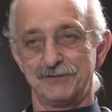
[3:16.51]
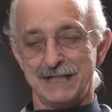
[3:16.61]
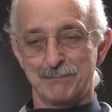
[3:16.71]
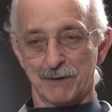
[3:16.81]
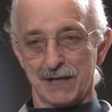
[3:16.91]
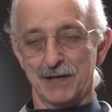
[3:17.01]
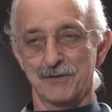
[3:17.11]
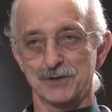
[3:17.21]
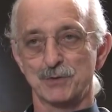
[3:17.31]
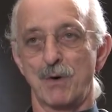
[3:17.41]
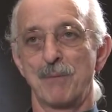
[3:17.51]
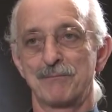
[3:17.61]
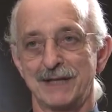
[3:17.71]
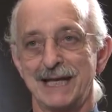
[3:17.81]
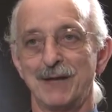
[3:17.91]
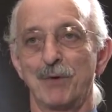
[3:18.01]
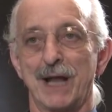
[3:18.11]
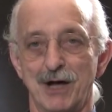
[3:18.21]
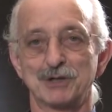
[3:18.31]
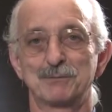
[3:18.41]
deeper into the swamp than
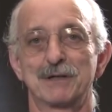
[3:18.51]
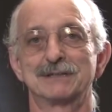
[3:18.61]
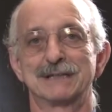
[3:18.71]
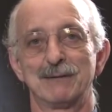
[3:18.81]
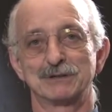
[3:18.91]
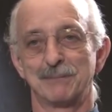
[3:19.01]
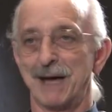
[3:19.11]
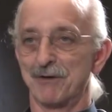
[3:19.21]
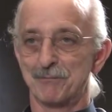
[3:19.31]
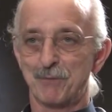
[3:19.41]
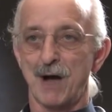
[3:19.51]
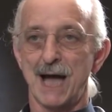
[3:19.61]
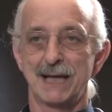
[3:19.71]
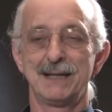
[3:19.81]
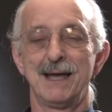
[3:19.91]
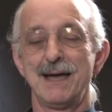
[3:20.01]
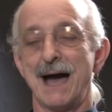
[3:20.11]
anyone else because that was a matter of pride.